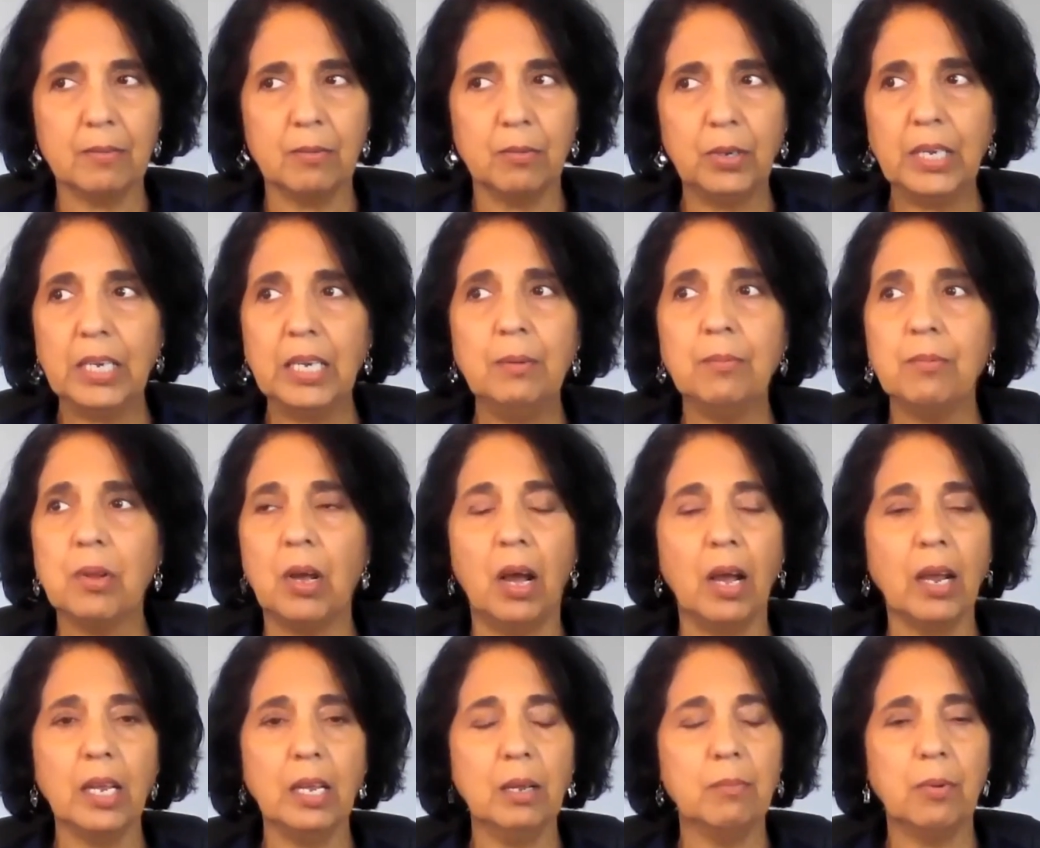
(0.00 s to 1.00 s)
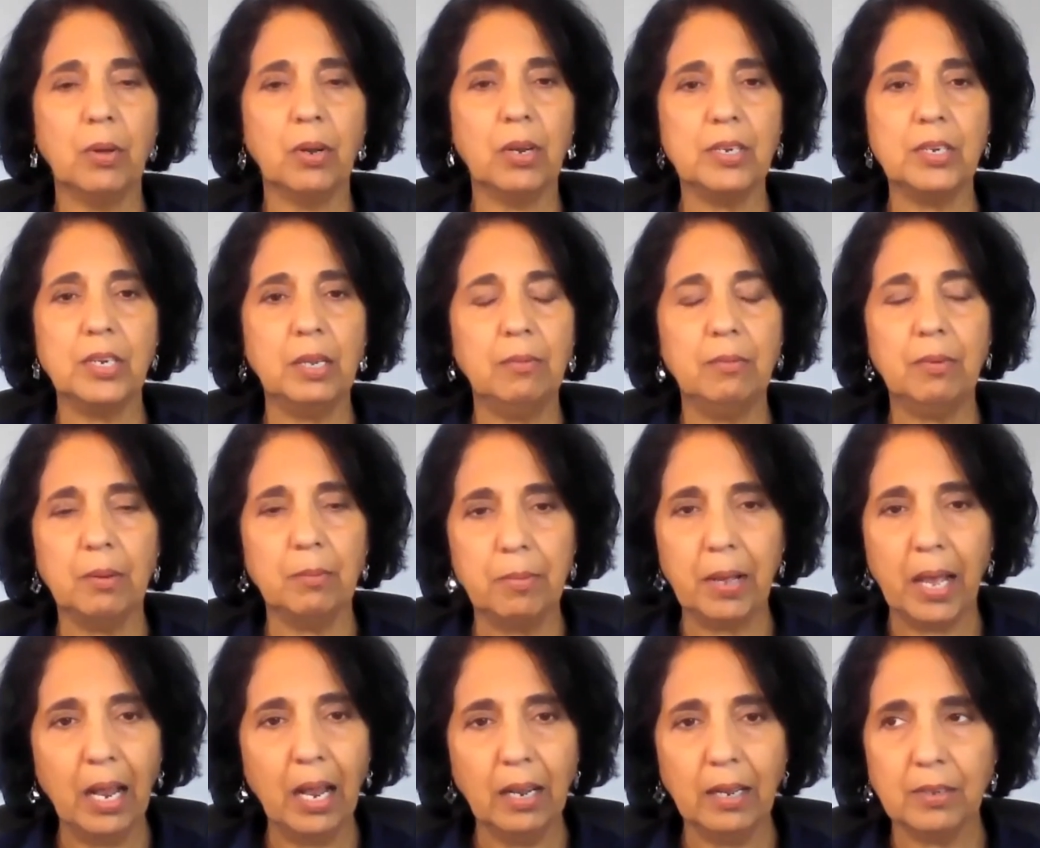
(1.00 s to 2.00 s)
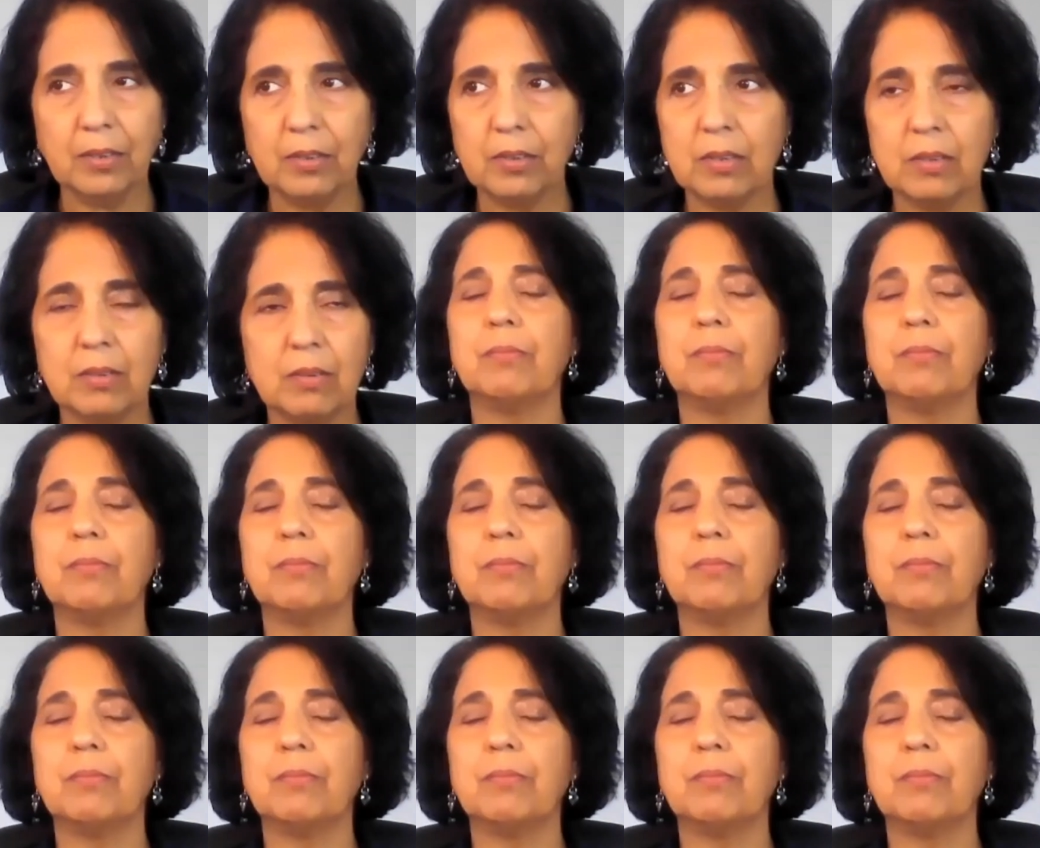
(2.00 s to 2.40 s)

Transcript: We keep talking about achieving balance